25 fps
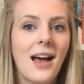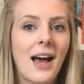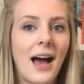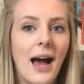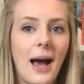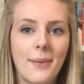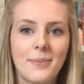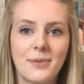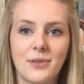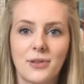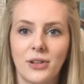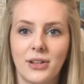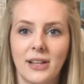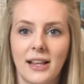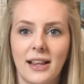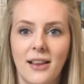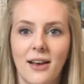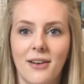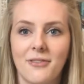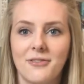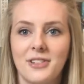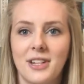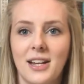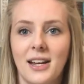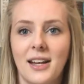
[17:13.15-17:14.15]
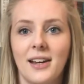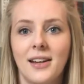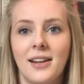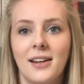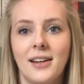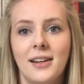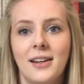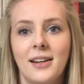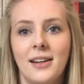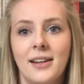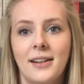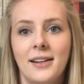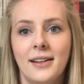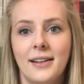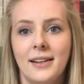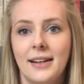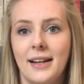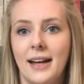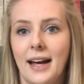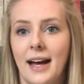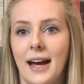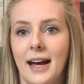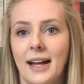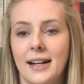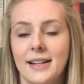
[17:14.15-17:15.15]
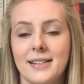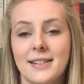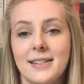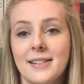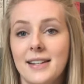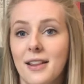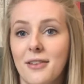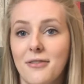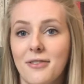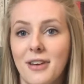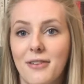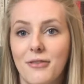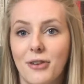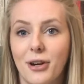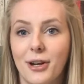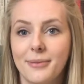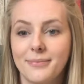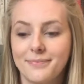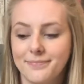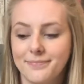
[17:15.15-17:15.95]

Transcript: Absolutely loved it, and still a favourite.